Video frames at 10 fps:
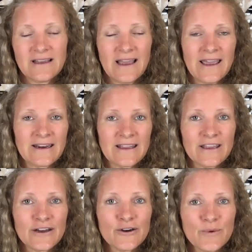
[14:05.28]
And
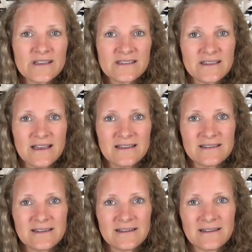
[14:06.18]
here we
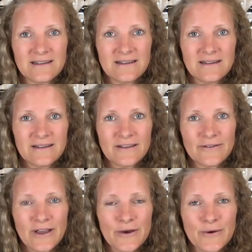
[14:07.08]
sit, you
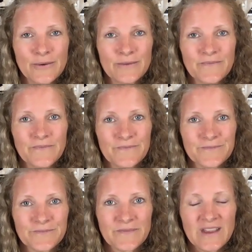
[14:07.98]
know,
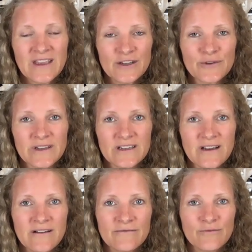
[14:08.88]
ignorant
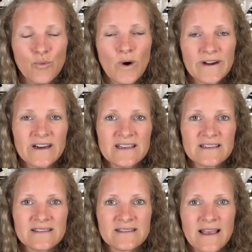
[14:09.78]
of what it
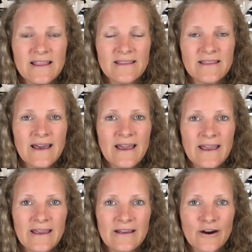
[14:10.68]
is that
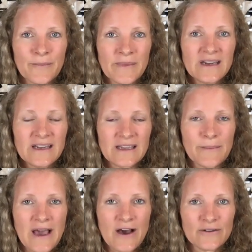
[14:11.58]
they are meeting
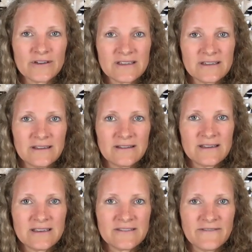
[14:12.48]
about,
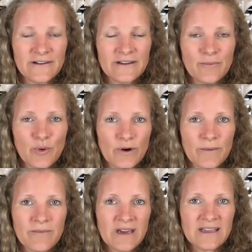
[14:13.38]
these very
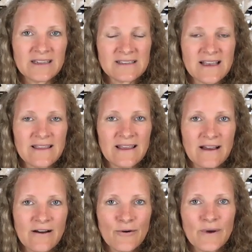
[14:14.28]
important meetings that they
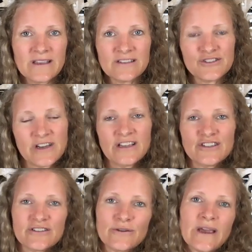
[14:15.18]
always
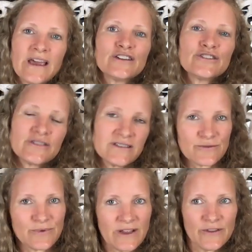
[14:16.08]
change locations
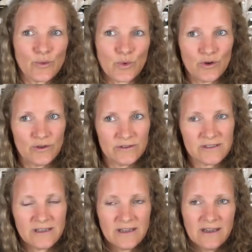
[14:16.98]
around the world
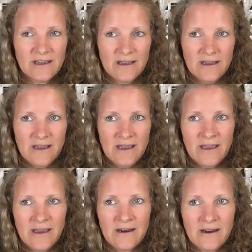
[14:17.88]

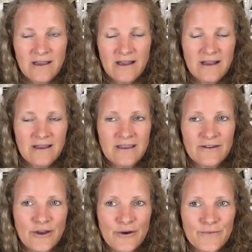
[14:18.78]
and, you
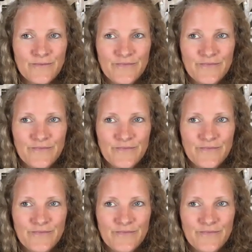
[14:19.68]
know,